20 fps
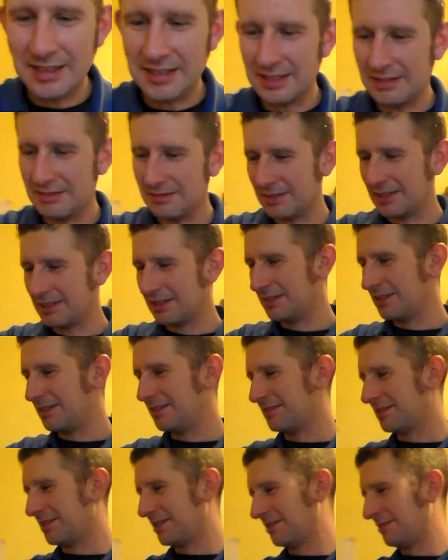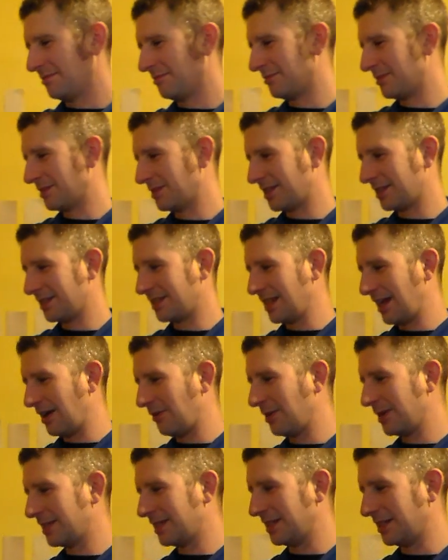I don't know. Certain
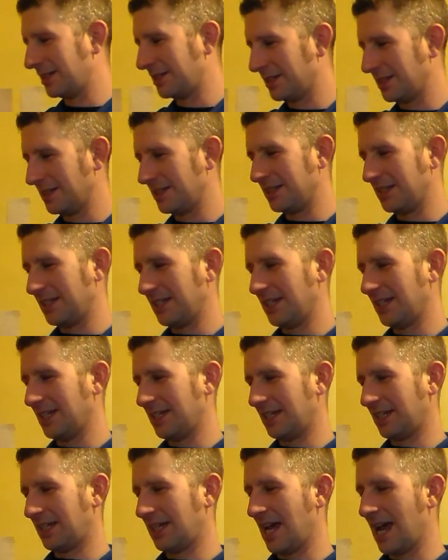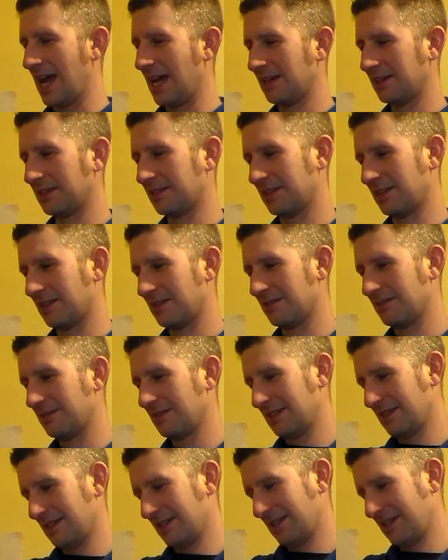Dick Whittington, isn't it? He had a cat. So
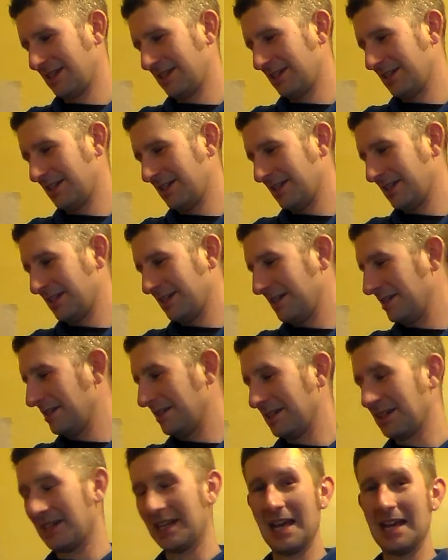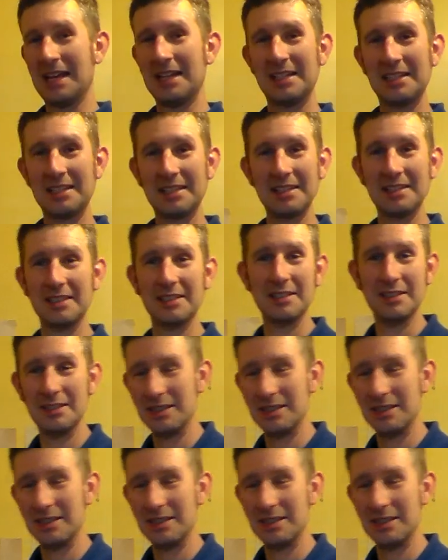I guess.